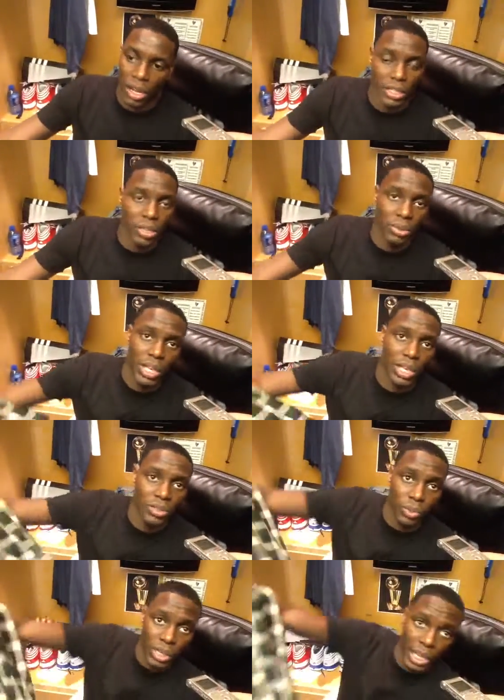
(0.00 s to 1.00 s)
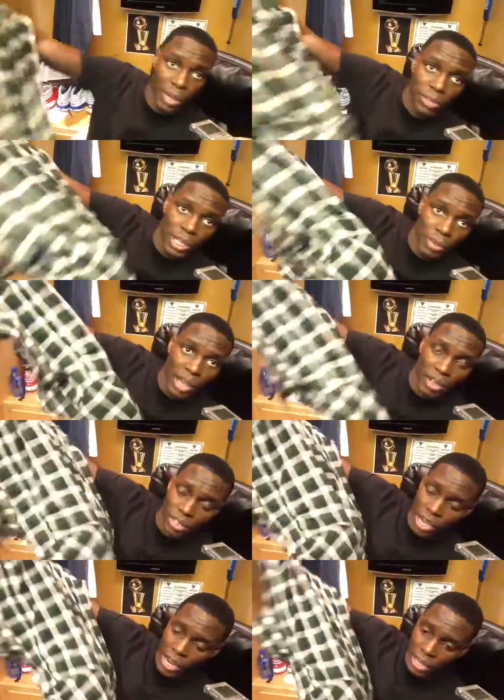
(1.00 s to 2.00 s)
all I did was take this one game to get back
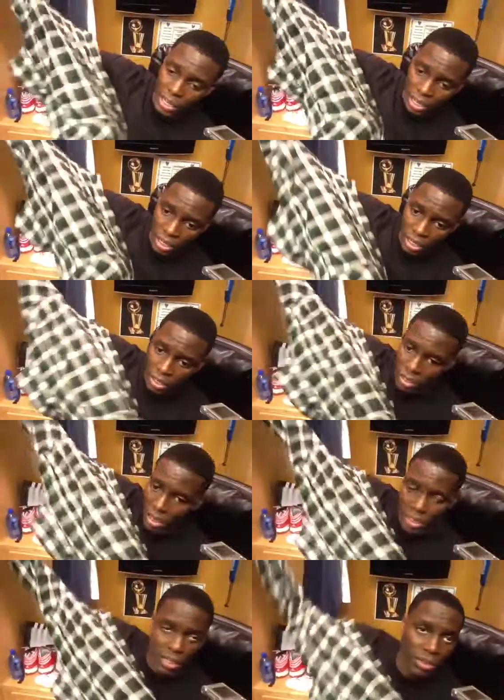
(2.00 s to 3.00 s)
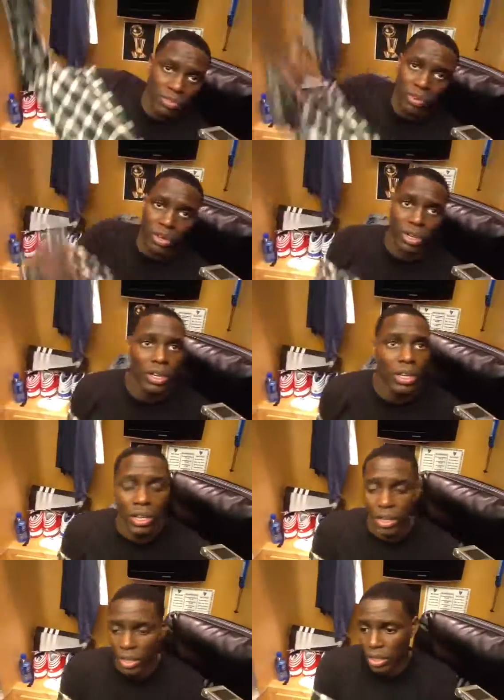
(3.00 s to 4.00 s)
on track. And uh, like I said before, you
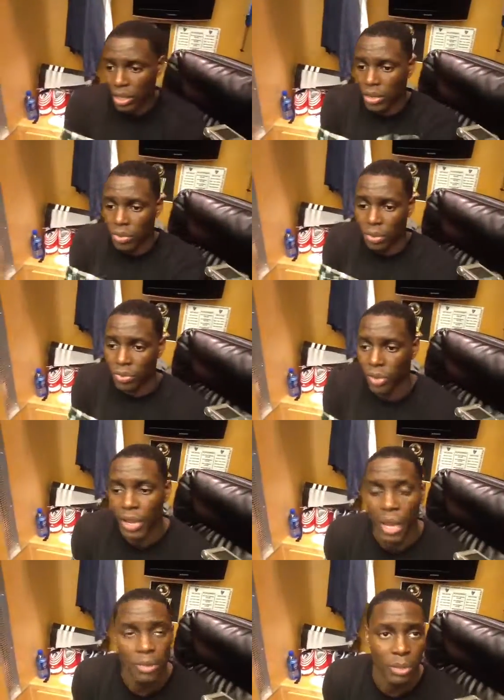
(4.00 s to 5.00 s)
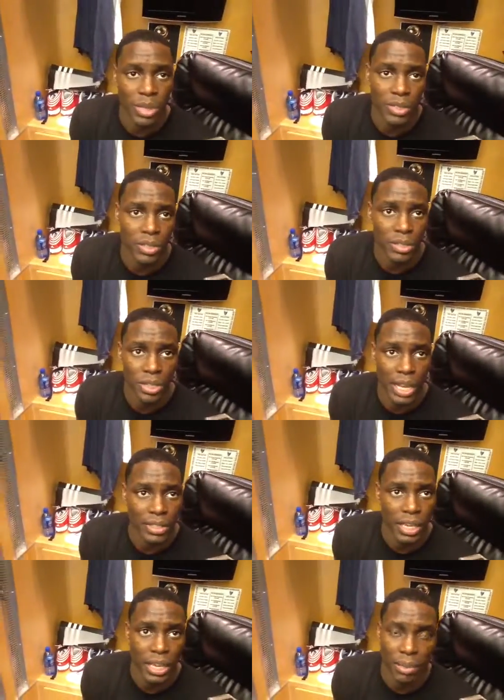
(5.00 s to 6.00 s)
know, we was very optimistic during
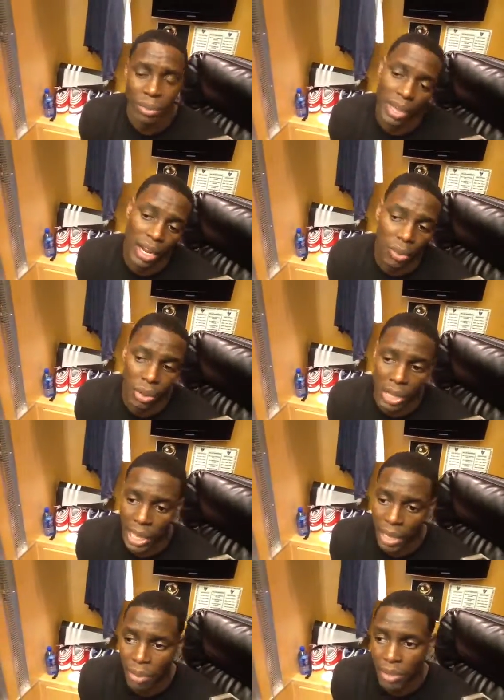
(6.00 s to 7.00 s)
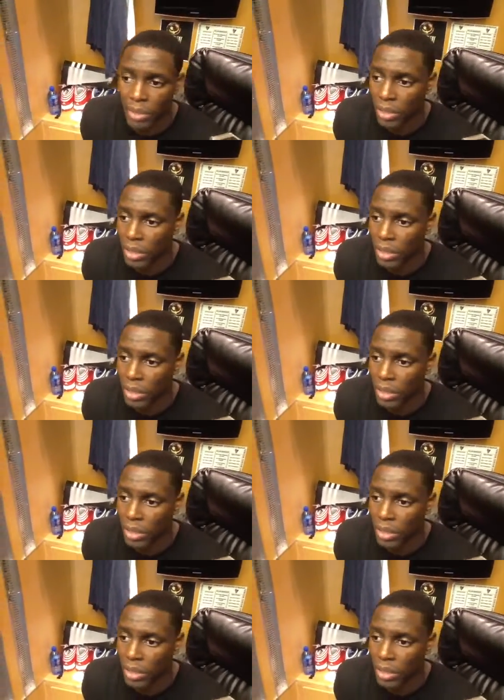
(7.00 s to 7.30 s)
that time and we got our one game, and